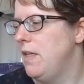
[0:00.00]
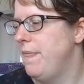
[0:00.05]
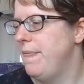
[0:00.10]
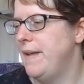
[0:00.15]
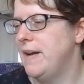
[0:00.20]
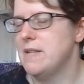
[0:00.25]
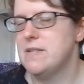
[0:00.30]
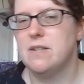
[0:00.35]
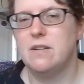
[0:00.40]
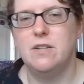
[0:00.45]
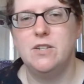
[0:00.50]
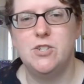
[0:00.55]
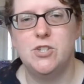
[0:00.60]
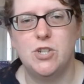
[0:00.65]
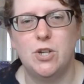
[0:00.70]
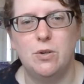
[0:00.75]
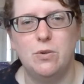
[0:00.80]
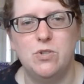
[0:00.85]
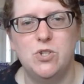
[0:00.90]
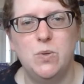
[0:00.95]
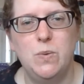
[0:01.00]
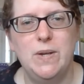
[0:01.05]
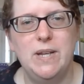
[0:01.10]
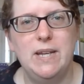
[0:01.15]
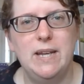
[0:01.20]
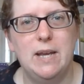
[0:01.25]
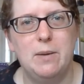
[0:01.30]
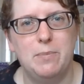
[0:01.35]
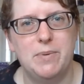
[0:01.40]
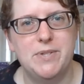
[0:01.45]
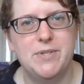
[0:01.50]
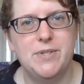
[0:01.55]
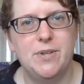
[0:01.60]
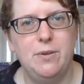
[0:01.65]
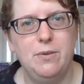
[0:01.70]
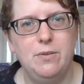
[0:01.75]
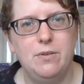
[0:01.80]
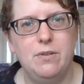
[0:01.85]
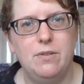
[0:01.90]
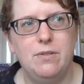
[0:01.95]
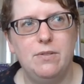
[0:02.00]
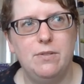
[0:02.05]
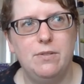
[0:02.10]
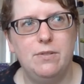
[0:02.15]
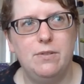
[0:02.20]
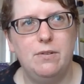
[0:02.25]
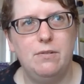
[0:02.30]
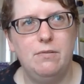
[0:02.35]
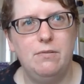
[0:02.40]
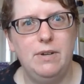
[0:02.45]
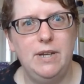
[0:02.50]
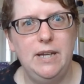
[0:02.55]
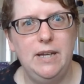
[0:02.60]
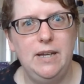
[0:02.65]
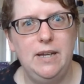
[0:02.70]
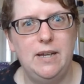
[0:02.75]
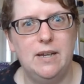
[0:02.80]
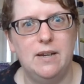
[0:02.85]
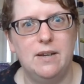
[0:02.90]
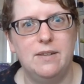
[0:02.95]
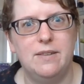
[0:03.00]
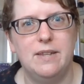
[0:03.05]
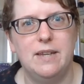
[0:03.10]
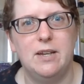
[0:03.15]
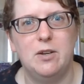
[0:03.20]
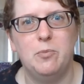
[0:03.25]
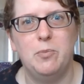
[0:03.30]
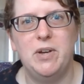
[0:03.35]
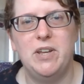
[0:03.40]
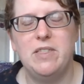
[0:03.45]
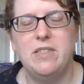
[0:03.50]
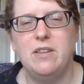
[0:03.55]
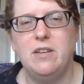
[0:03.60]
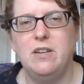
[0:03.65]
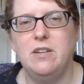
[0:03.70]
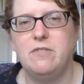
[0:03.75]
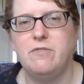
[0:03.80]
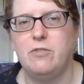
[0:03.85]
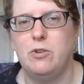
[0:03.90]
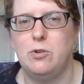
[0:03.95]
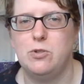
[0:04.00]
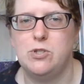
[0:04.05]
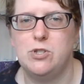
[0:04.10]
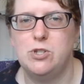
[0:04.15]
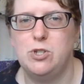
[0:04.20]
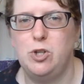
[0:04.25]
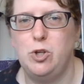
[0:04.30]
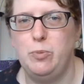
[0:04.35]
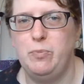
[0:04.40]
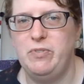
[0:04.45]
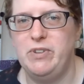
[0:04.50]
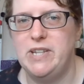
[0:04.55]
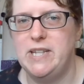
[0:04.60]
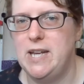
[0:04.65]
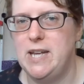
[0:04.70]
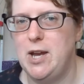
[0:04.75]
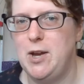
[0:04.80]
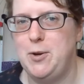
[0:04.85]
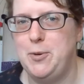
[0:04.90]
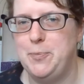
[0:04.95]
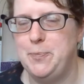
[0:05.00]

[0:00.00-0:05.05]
that I showed you in episode 3, I think, my third Flosstube video.